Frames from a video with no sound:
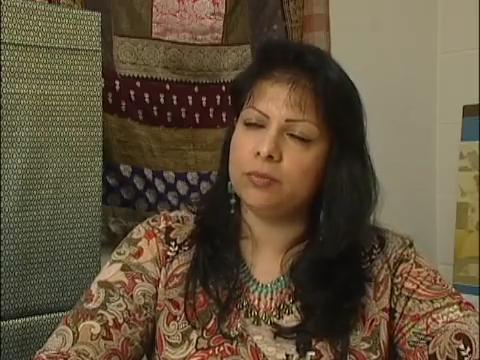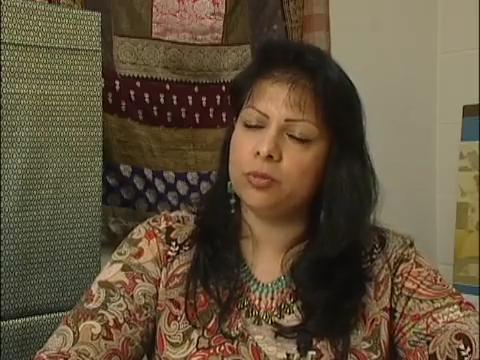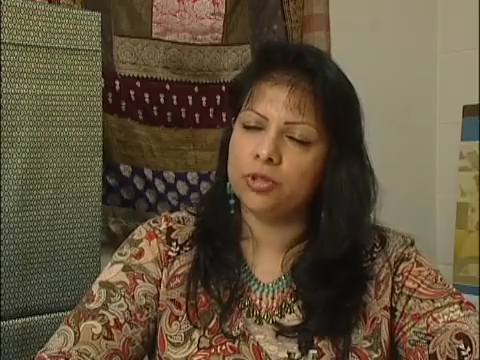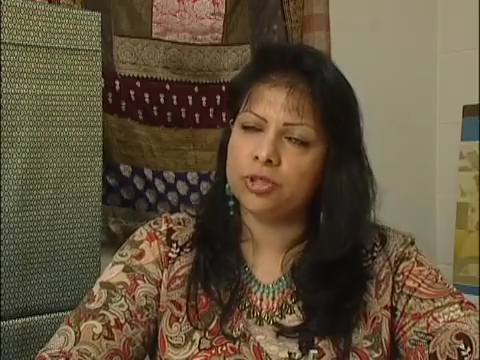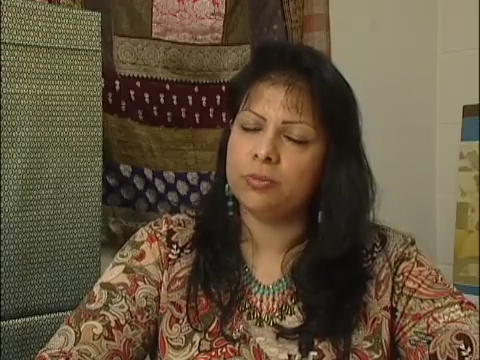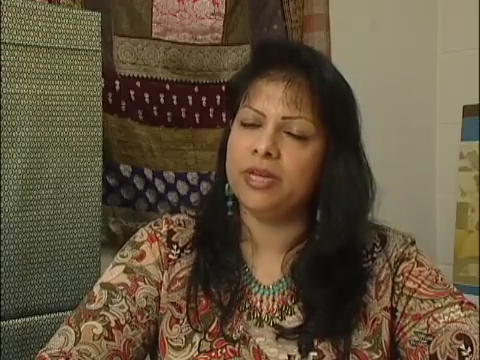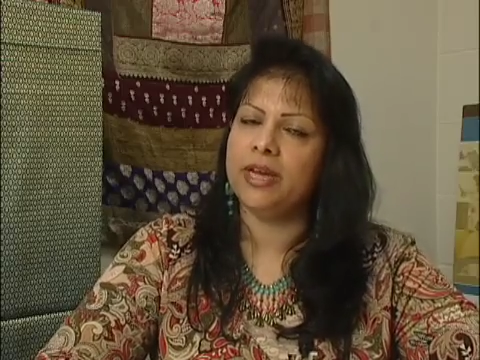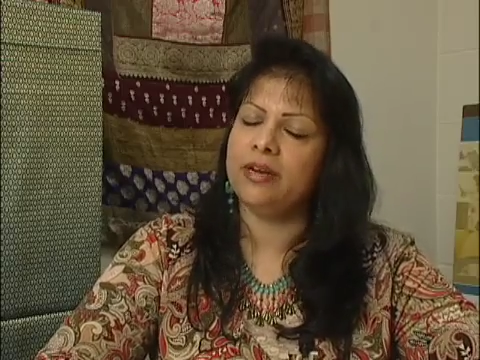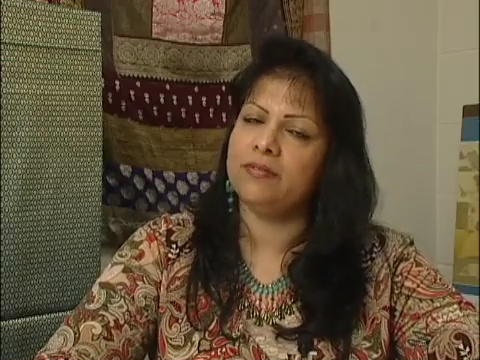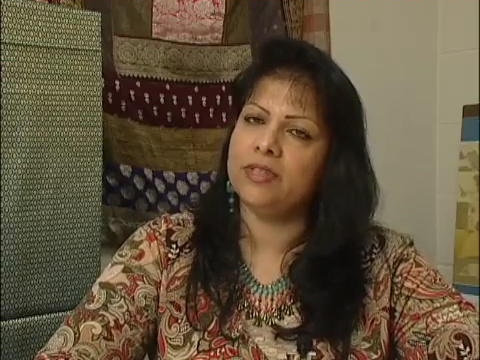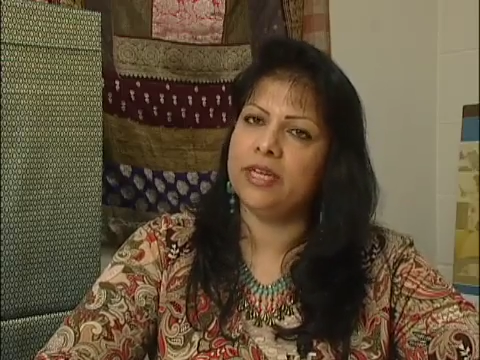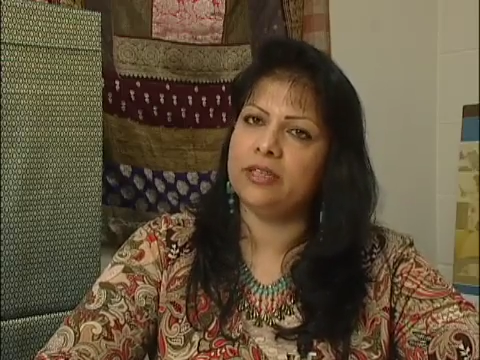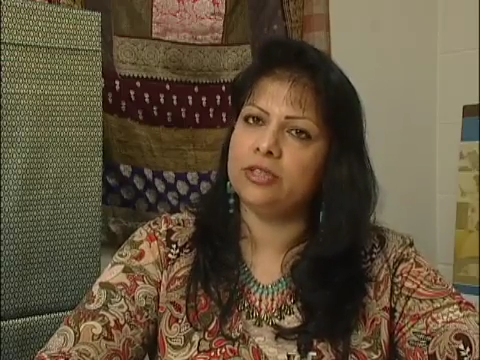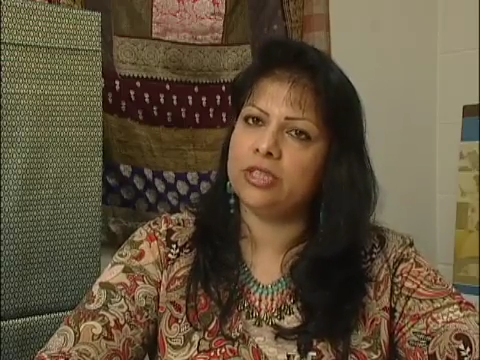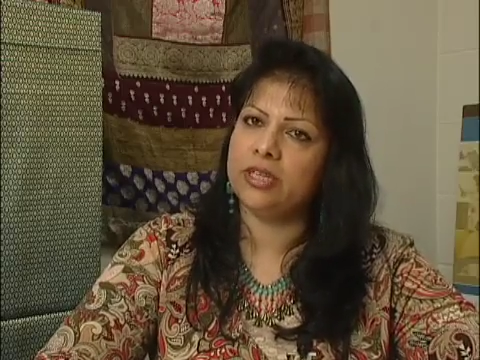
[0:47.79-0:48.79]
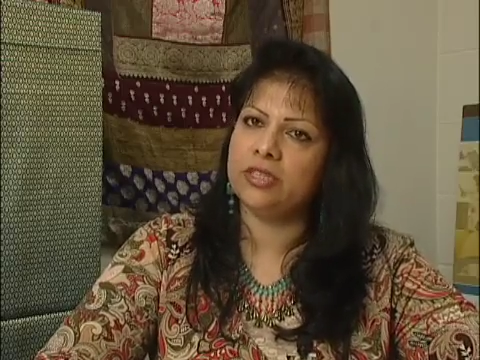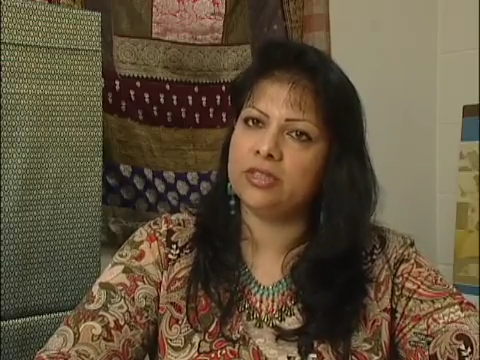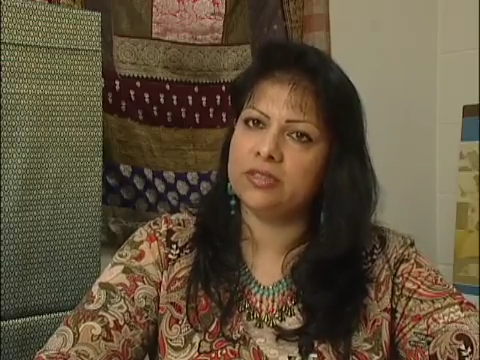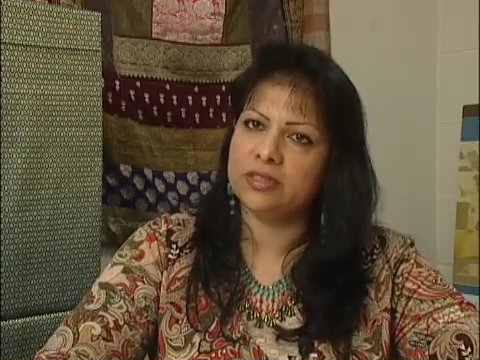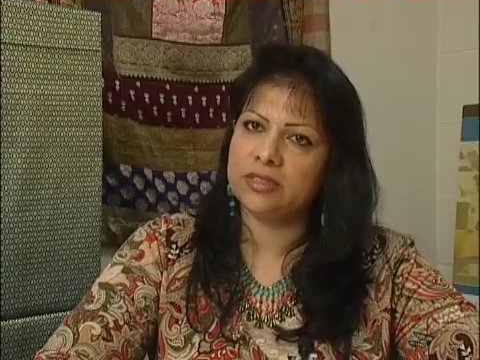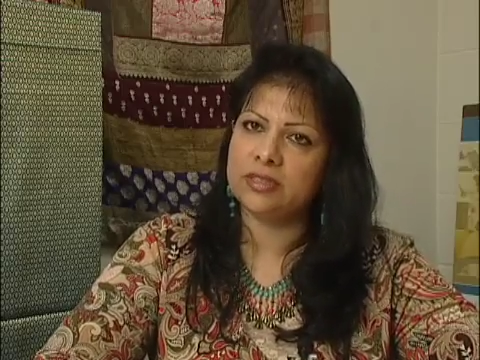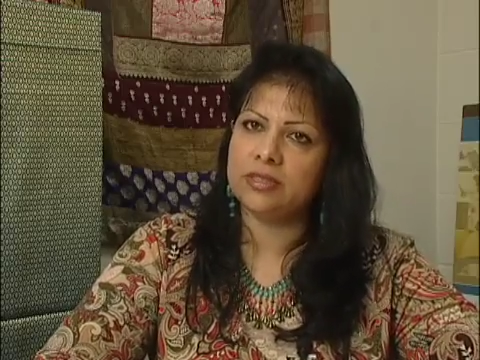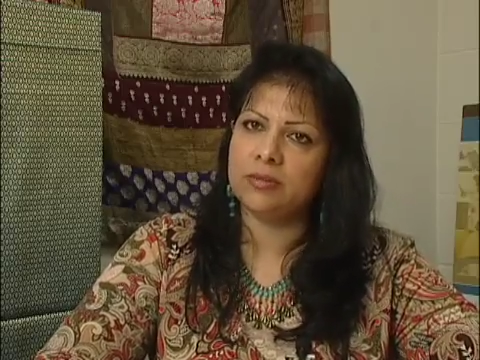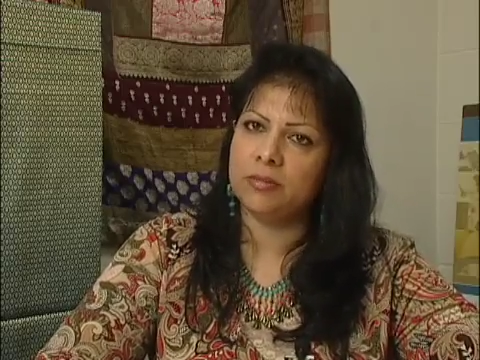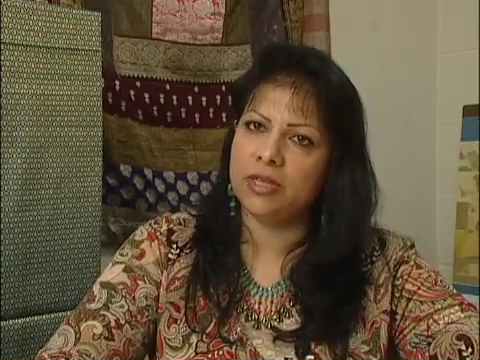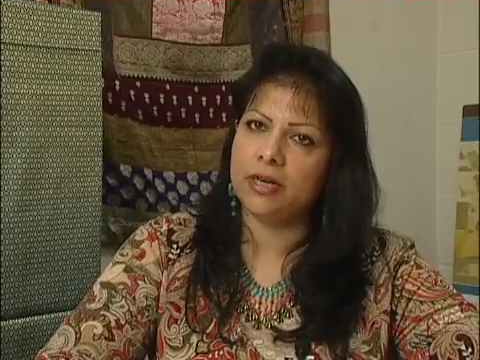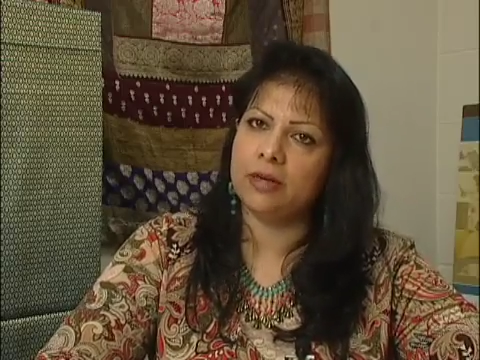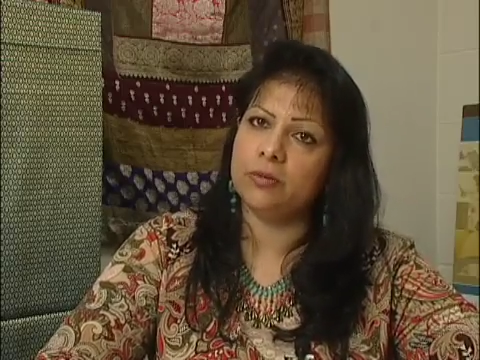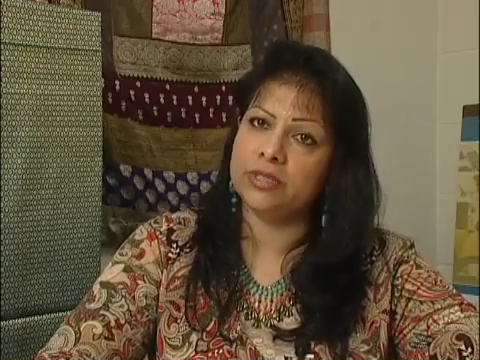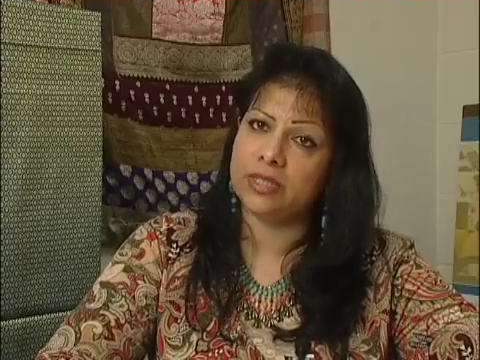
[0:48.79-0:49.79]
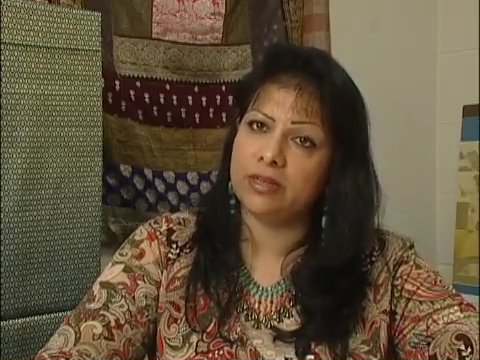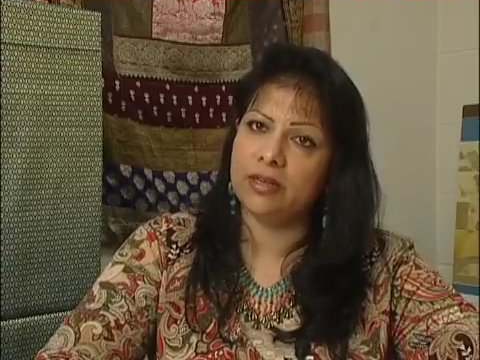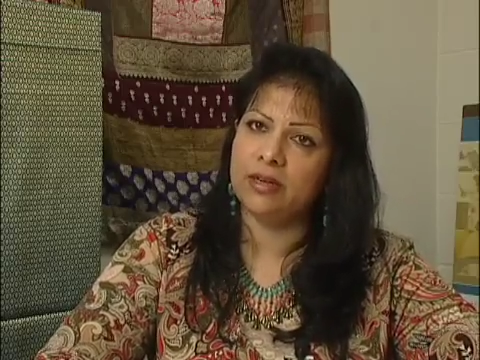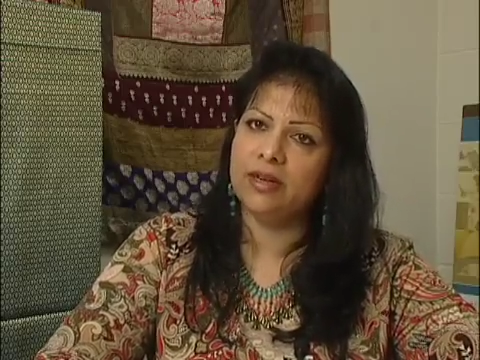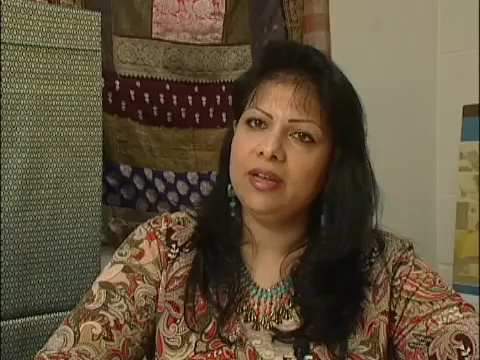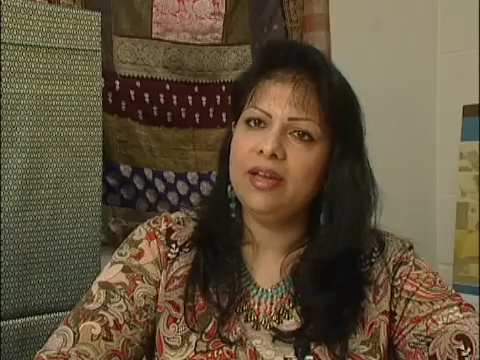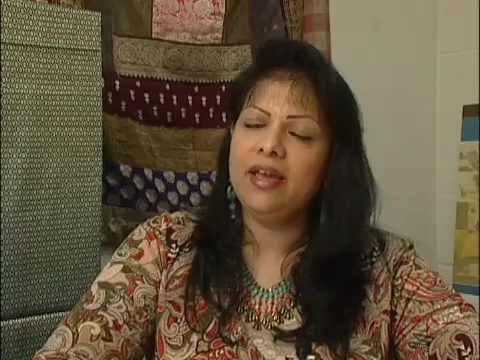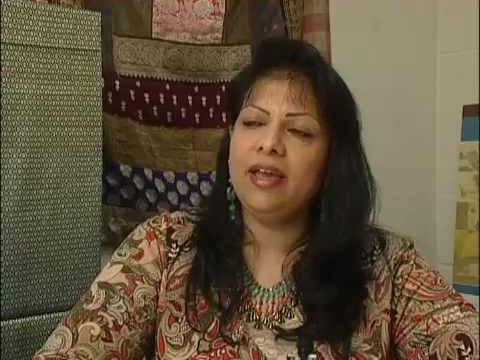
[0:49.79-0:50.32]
pushed me out of the educational system that I was in.